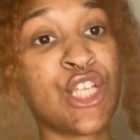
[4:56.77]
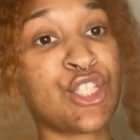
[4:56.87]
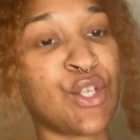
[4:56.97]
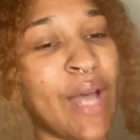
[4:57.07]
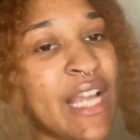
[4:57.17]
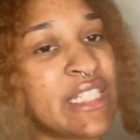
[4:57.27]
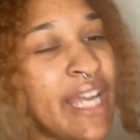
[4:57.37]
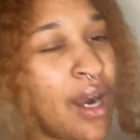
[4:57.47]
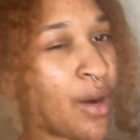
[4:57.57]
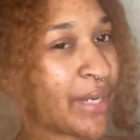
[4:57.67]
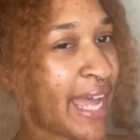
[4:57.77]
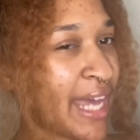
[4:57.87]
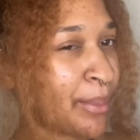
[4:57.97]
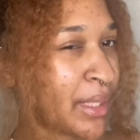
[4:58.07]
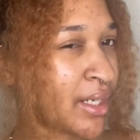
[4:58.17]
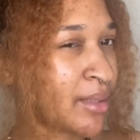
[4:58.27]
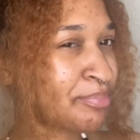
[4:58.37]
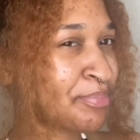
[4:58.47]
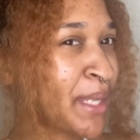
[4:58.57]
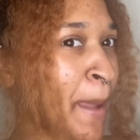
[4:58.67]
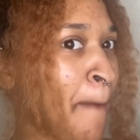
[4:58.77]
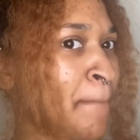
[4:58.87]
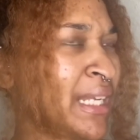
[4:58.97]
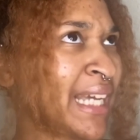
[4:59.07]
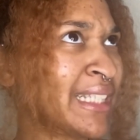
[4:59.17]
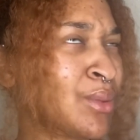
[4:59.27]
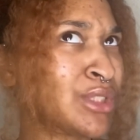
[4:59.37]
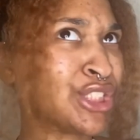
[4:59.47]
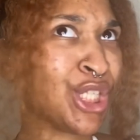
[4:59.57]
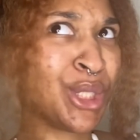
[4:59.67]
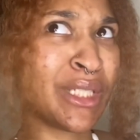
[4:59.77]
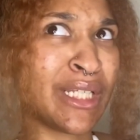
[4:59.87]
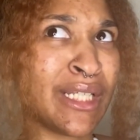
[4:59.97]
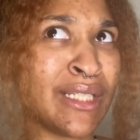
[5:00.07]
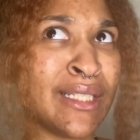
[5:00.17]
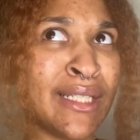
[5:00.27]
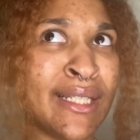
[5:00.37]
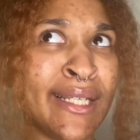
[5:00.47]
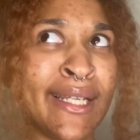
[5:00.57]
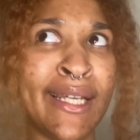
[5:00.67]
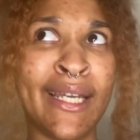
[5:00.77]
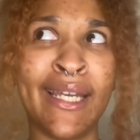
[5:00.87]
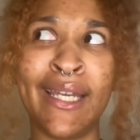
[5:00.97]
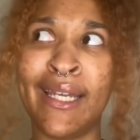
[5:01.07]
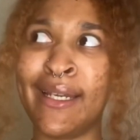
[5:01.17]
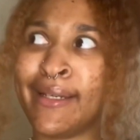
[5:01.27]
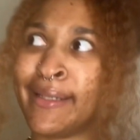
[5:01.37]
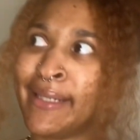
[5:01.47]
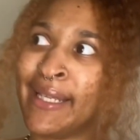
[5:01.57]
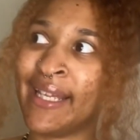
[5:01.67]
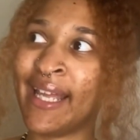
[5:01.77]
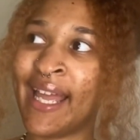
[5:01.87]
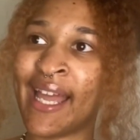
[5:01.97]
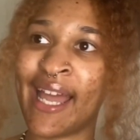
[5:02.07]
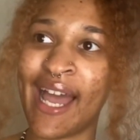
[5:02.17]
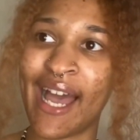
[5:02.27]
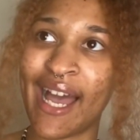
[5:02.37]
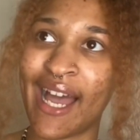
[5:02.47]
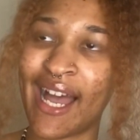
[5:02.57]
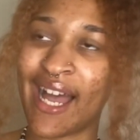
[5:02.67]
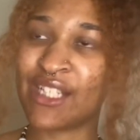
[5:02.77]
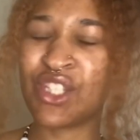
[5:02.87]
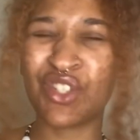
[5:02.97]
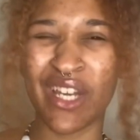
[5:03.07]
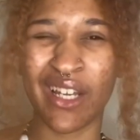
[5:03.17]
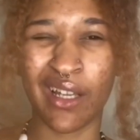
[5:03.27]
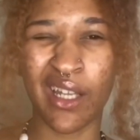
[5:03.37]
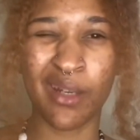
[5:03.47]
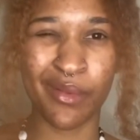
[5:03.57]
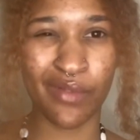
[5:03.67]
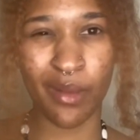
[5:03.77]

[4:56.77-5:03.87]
So actually I already had a pair, but like they was dirty and I should have tried to clean up before I